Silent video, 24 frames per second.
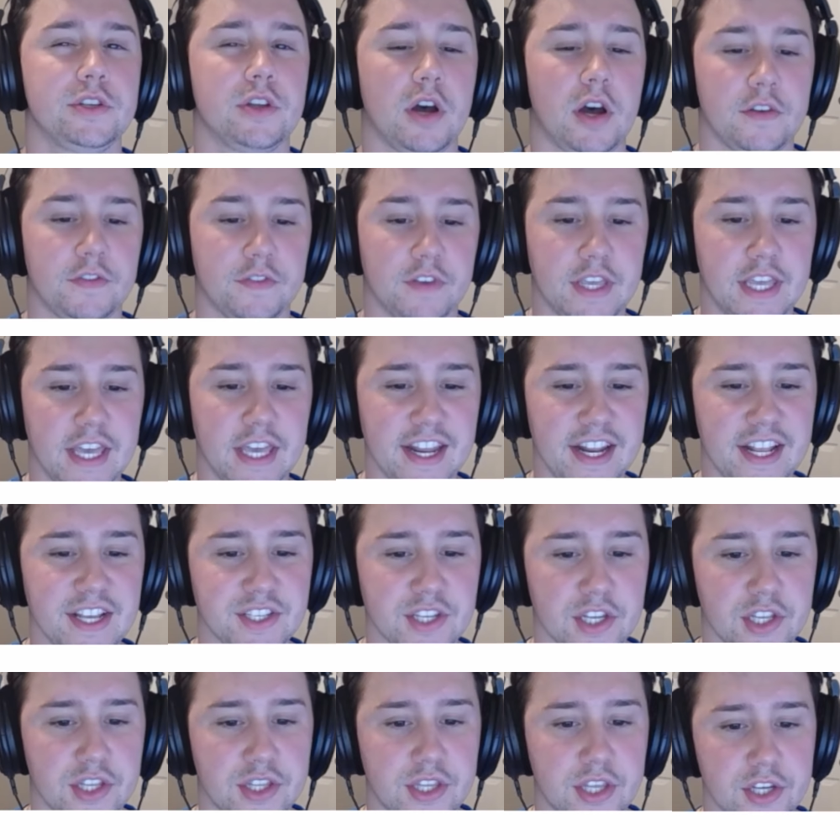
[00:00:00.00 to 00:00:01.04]
off, Git is
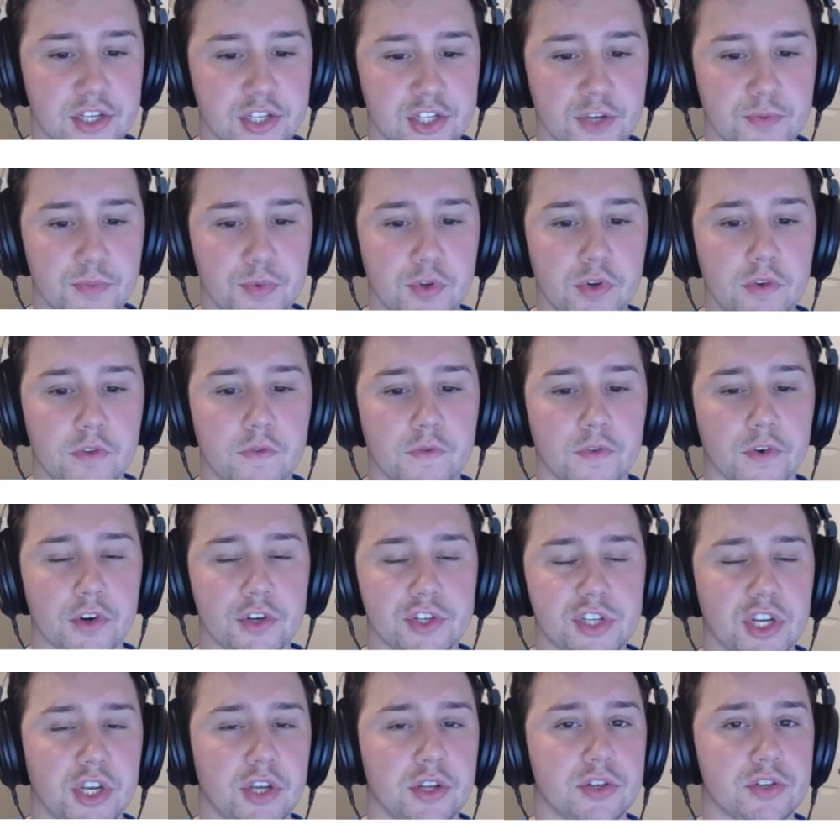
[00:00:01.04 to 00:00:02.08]
a distributed
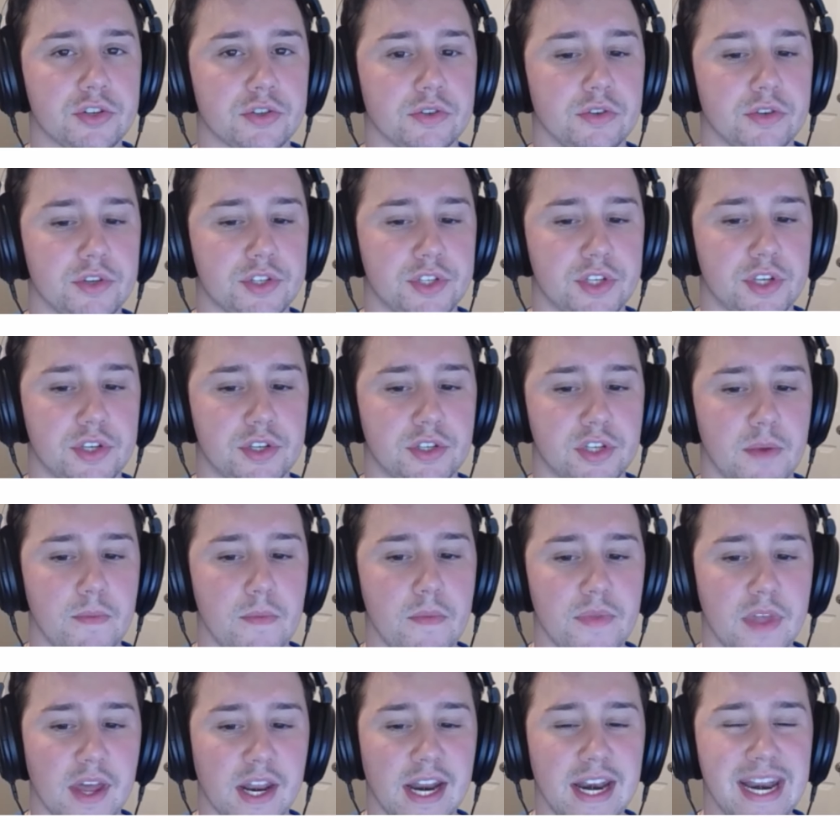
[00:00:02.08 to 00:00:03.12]
version control
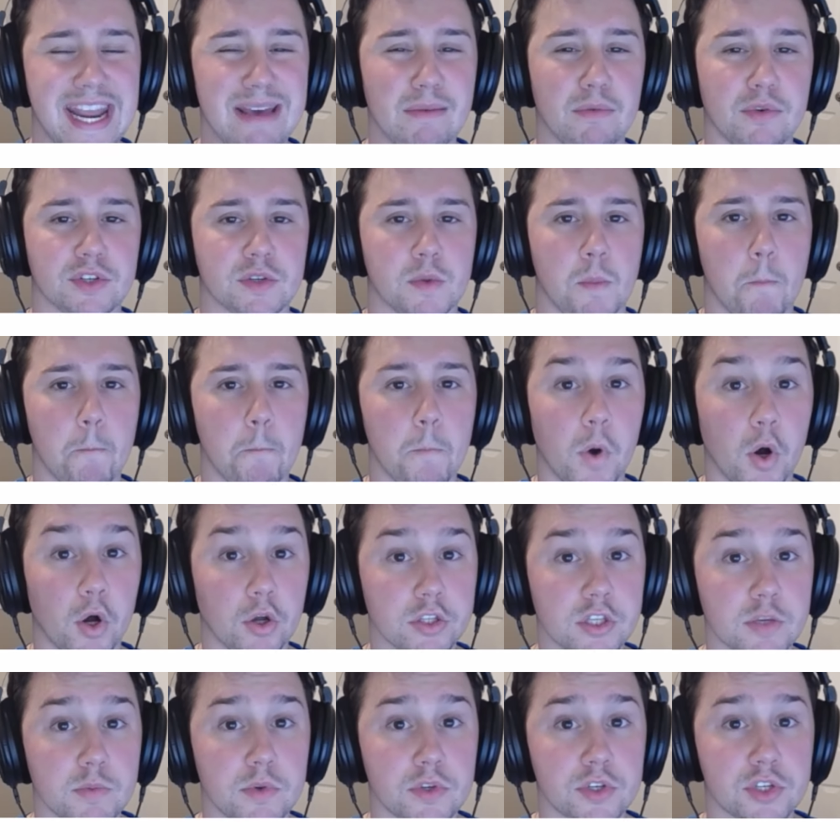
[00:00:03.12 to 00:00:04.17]
system that enables
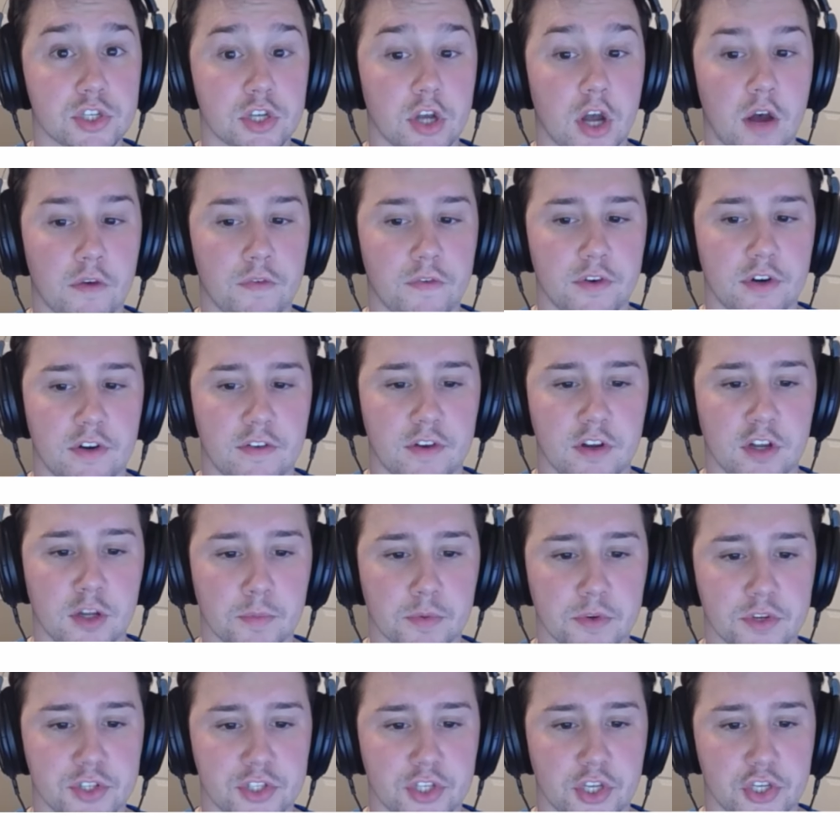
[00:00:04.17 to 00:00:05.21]
multiple software
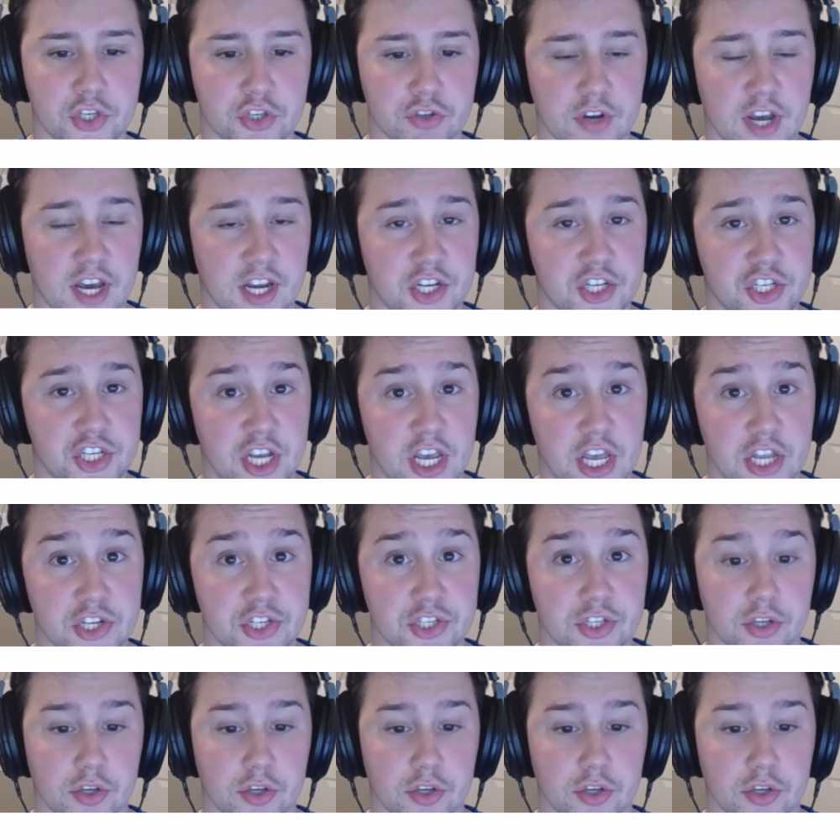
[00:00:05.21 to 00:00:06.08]
developers to track change to